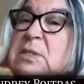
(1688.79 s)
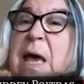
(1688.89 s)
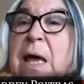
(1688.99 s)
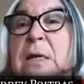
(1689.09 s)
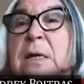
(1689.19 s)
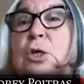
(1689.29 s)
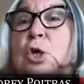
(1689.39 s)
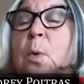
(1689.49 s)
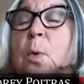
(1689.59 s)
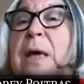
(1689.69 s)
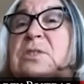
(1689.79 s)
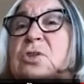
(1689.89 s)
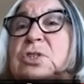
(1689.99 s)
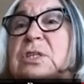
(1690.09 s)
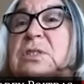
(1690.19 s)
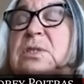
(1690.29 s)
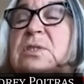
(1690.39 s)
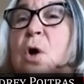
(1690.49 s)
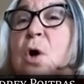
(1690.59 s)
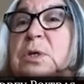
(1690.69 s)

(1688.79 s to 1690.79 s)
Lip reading: And, as our citizens always